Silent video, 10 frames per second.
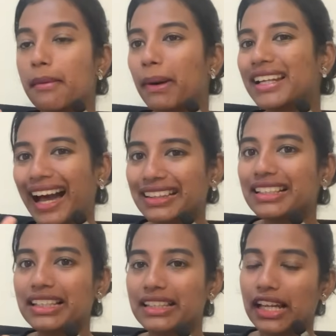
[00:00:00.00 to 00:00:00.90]
but other
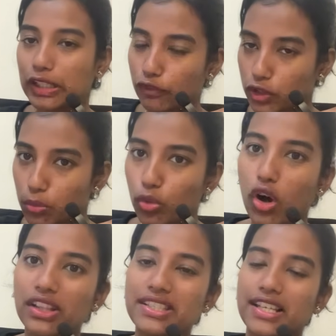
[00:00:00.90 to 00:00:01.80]
than that, if you remove
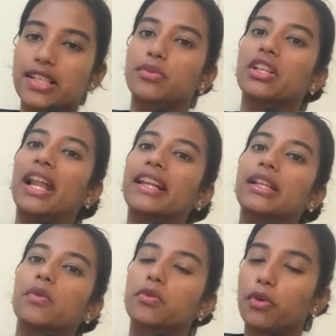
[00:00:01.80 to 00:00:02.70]
all these exceptional
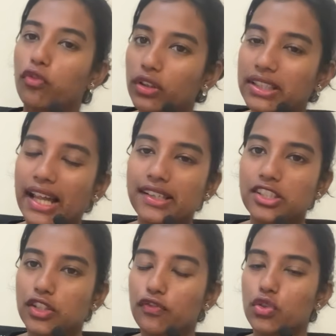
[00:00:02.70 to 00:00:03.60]
items before the
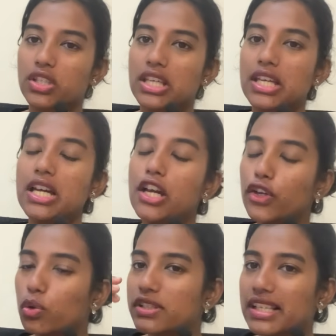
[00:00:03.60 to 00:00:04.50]
taxes, if you see,
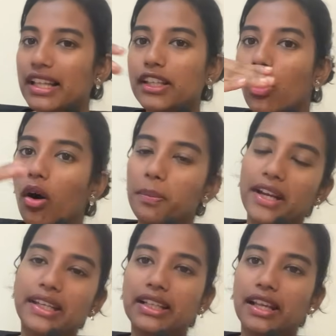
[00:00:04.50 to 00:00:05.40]
you will see that the
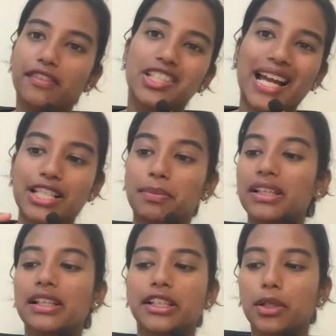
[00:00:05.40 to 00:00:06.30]
operating leverage has been
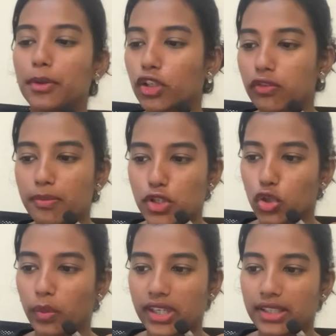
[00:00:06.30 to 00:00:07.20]
a little bit of miss
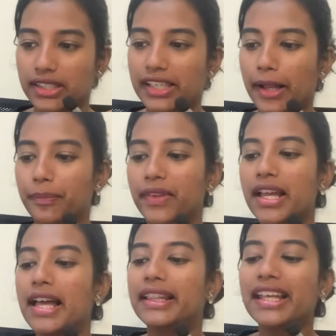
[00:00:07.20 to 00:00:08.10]
over here. Okay,
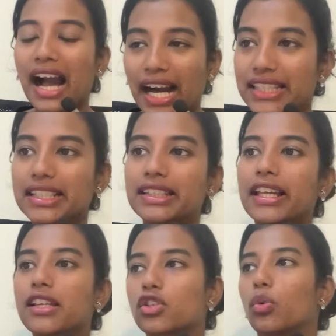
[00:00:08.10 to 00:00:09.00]
the other
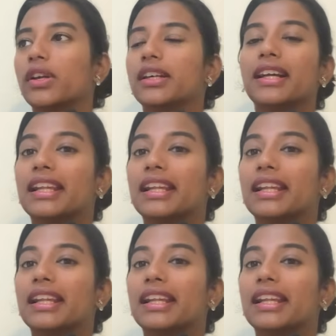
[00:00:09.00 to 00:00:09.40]
thing is over here,